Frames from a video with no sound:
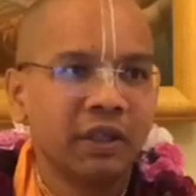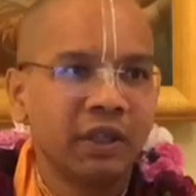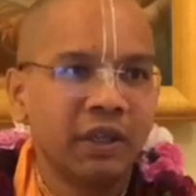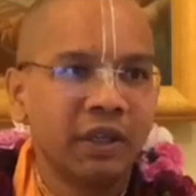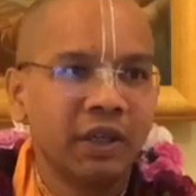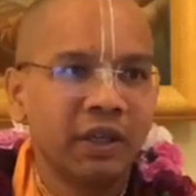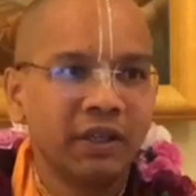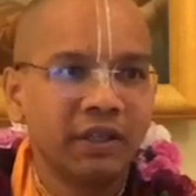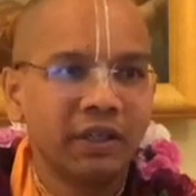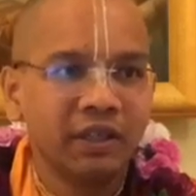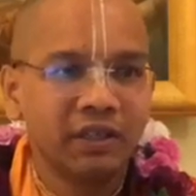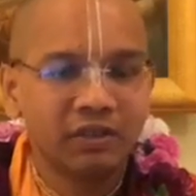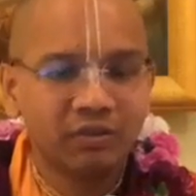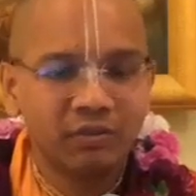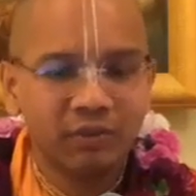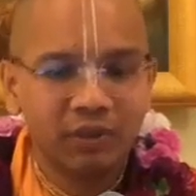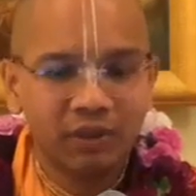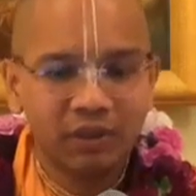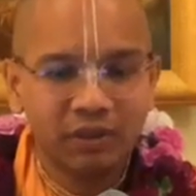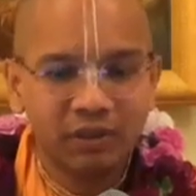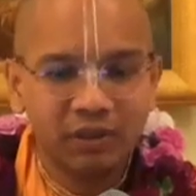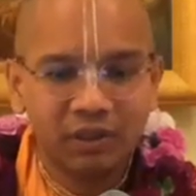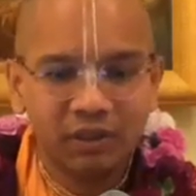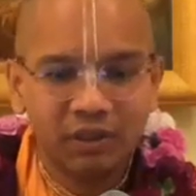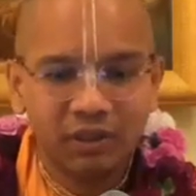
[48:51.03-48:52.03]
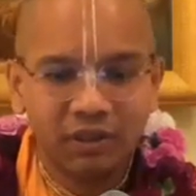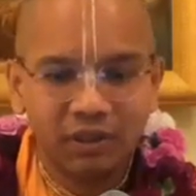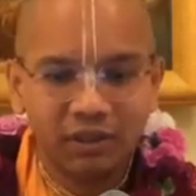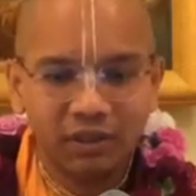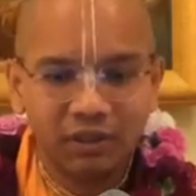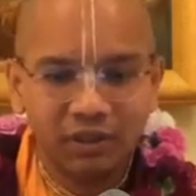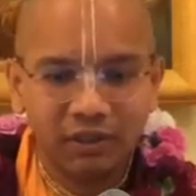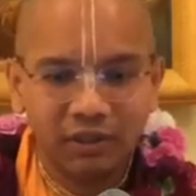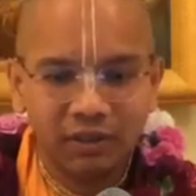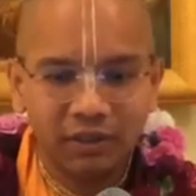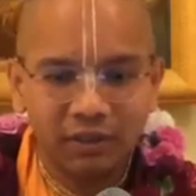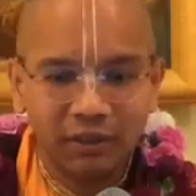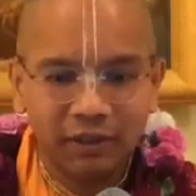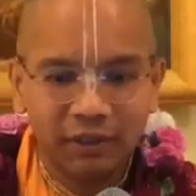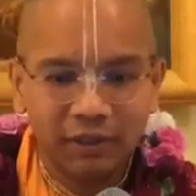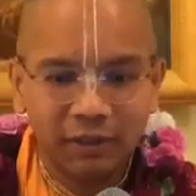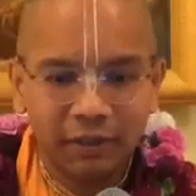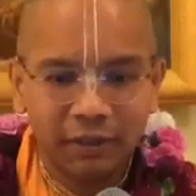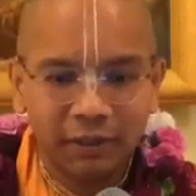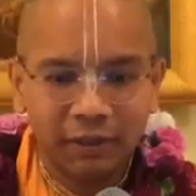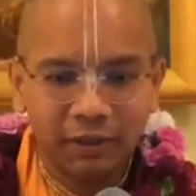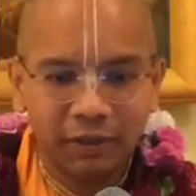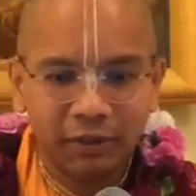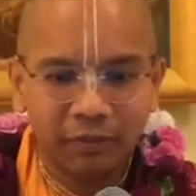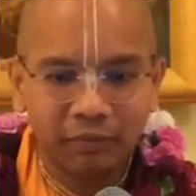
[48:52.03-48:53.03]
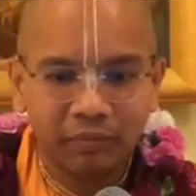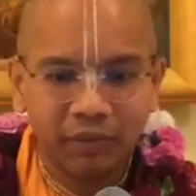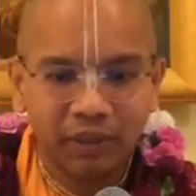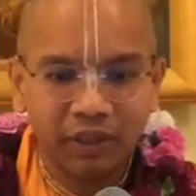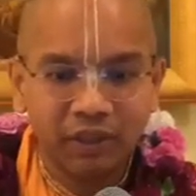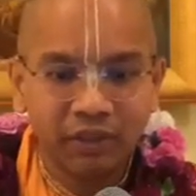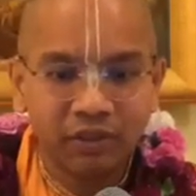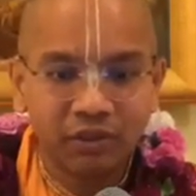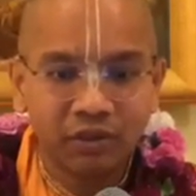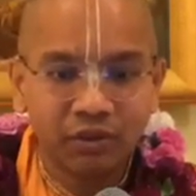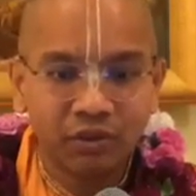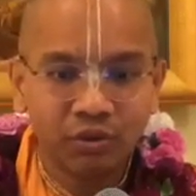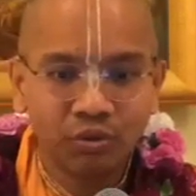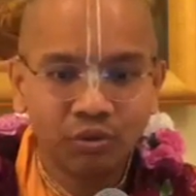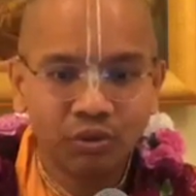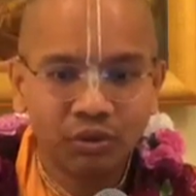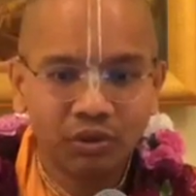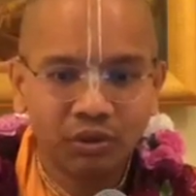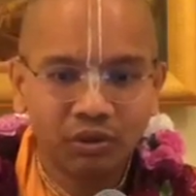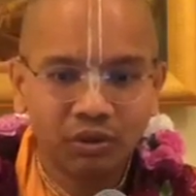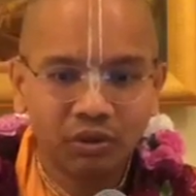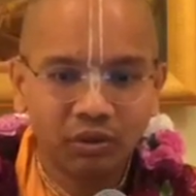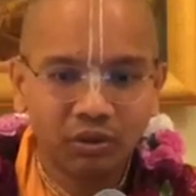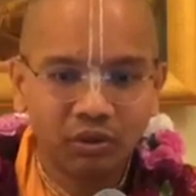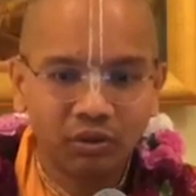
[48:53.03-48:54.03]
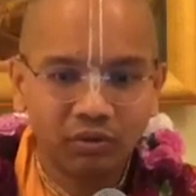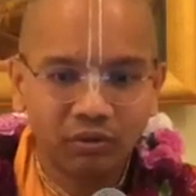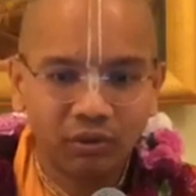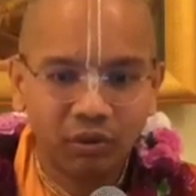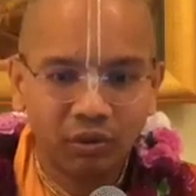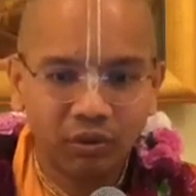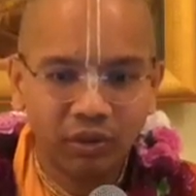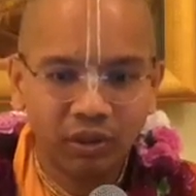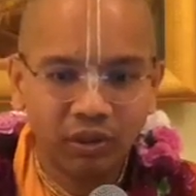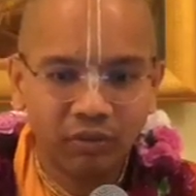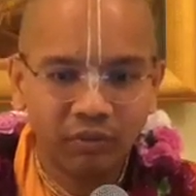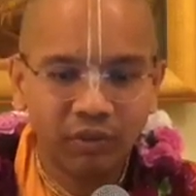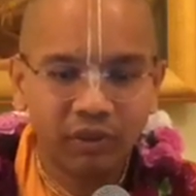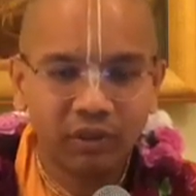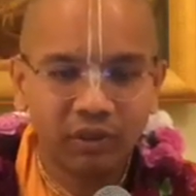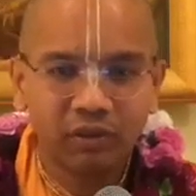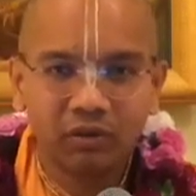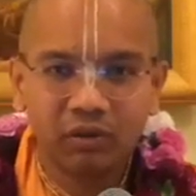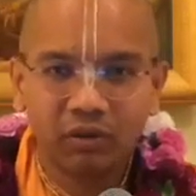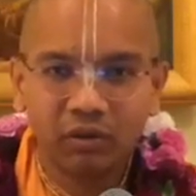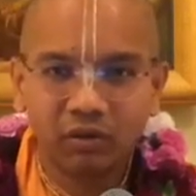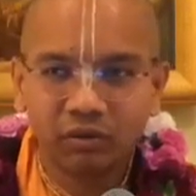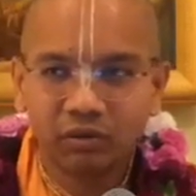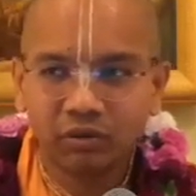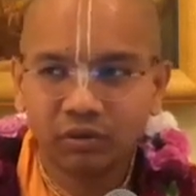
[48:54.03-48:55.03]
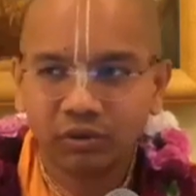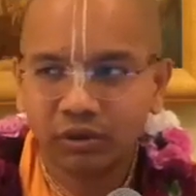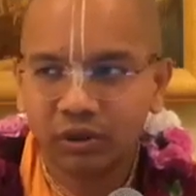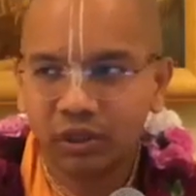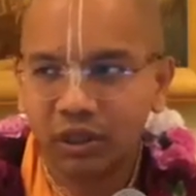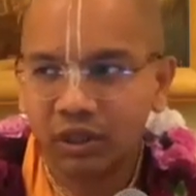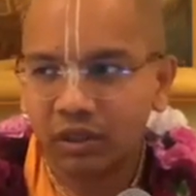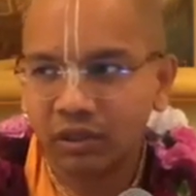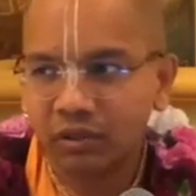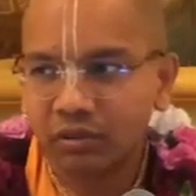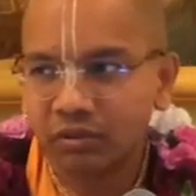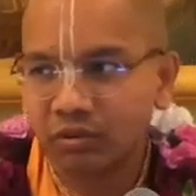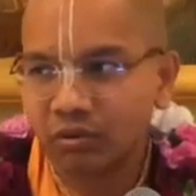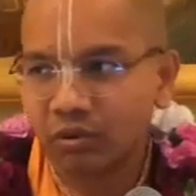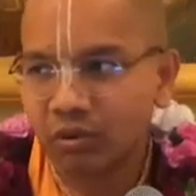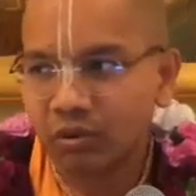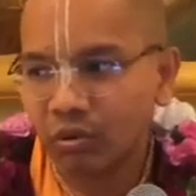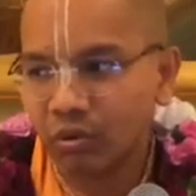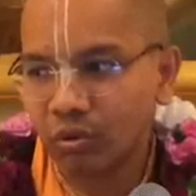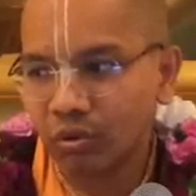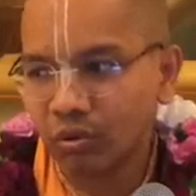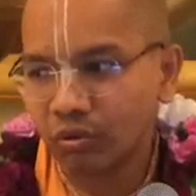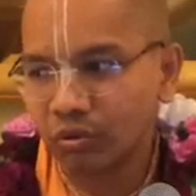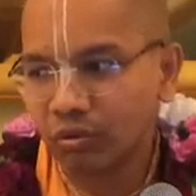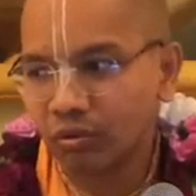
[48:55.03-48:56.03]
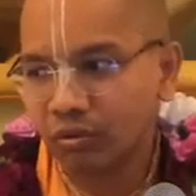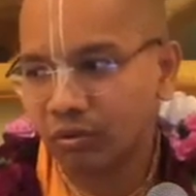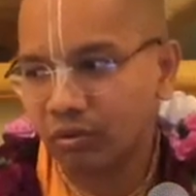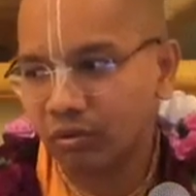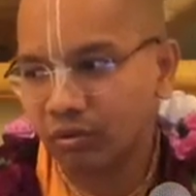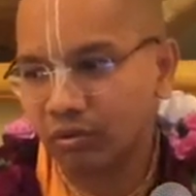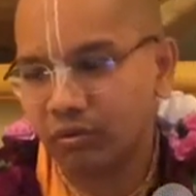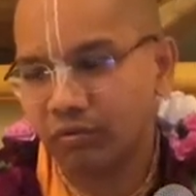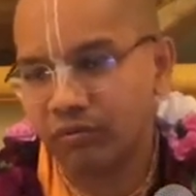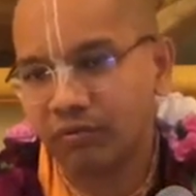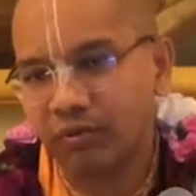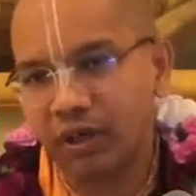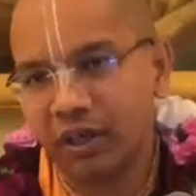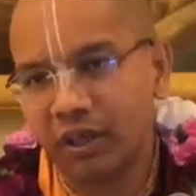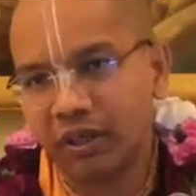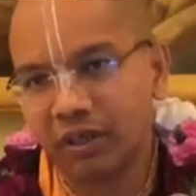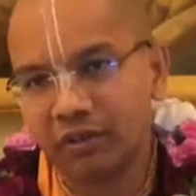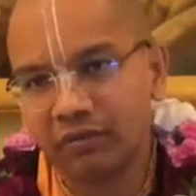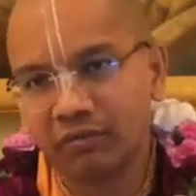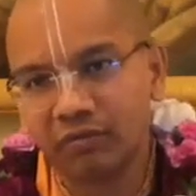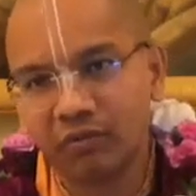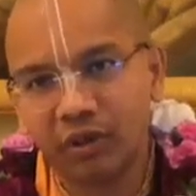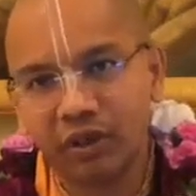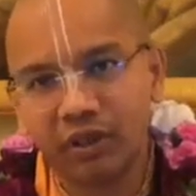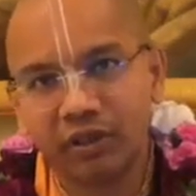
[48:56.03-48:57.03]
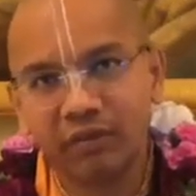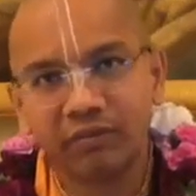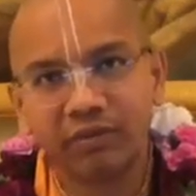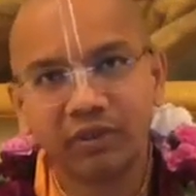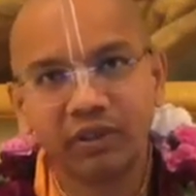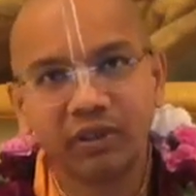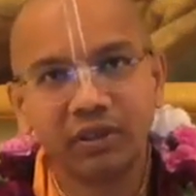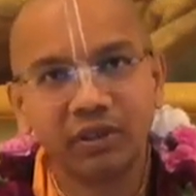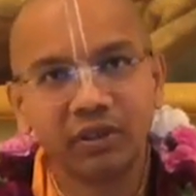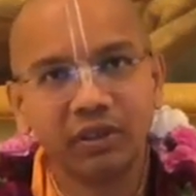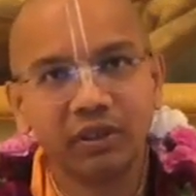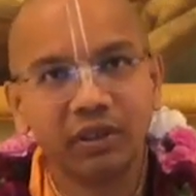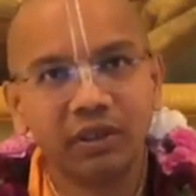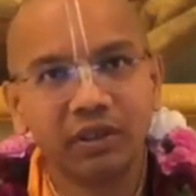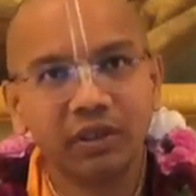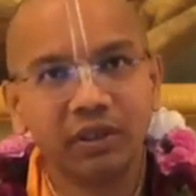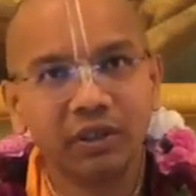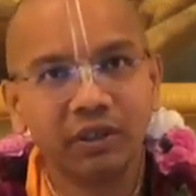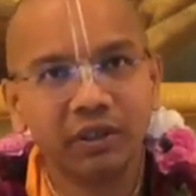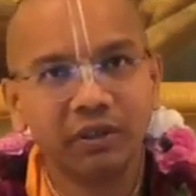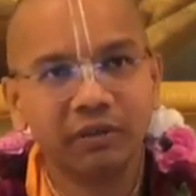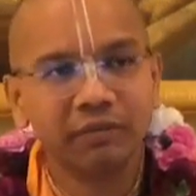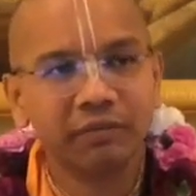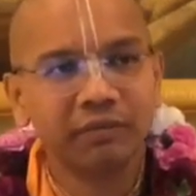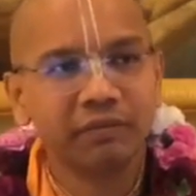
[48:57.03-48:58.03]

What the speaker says: And that's when the institution of Gaudiya Math also started to grow far and wide within India.